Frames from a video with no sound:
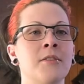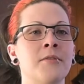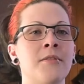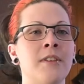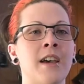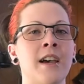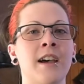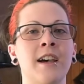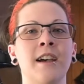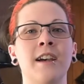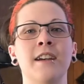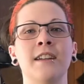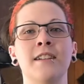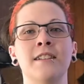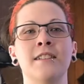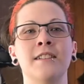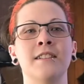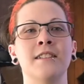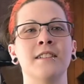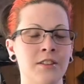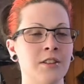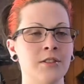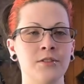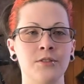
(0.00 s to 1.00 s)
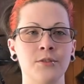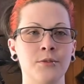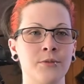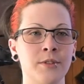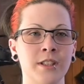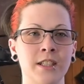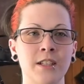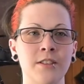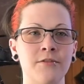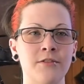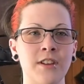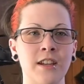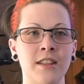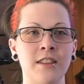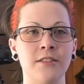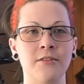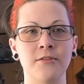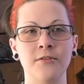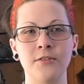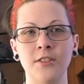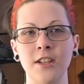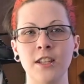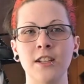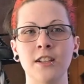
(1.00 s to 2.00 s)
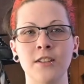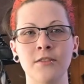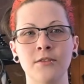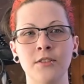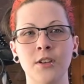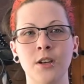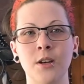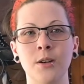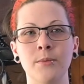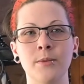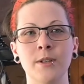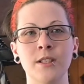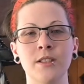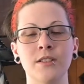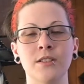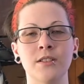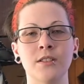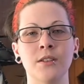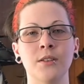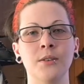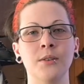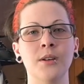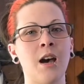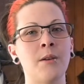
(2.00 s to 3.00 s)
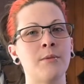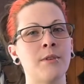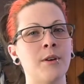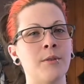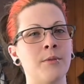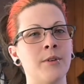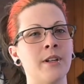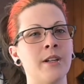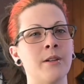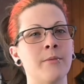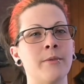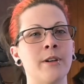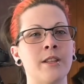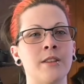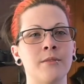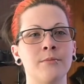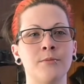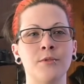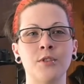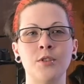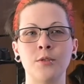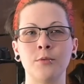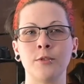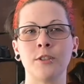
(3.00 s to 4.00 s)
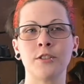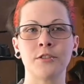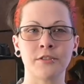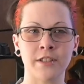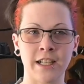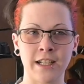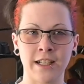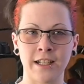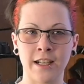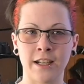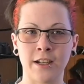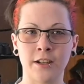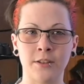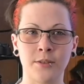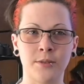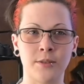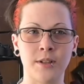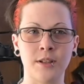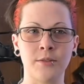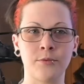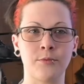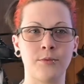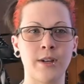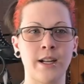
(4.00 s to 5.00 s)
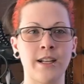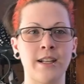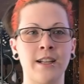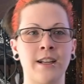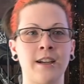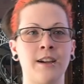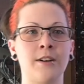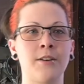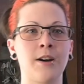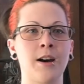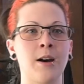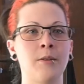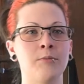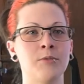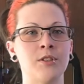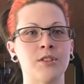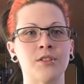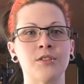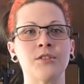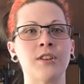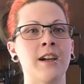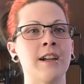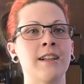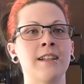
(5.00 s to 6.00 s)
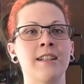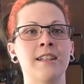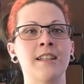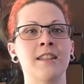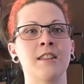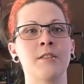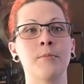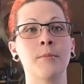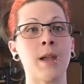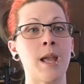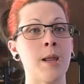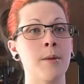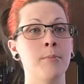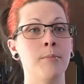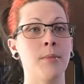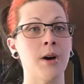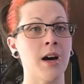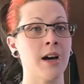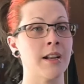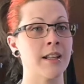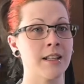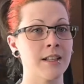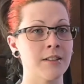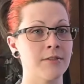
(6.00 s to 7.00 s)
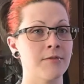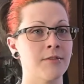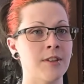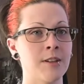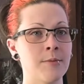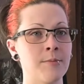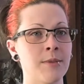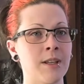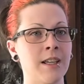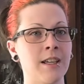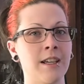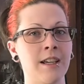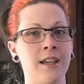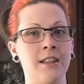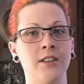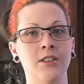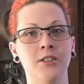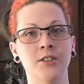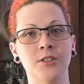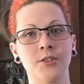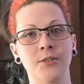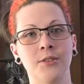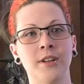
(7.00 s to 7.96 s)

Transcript: of that. Those don't really affect the fit of the garment, so I'm not worried about them too much right now. Right now, I'm just trying to get the main body to fit me and look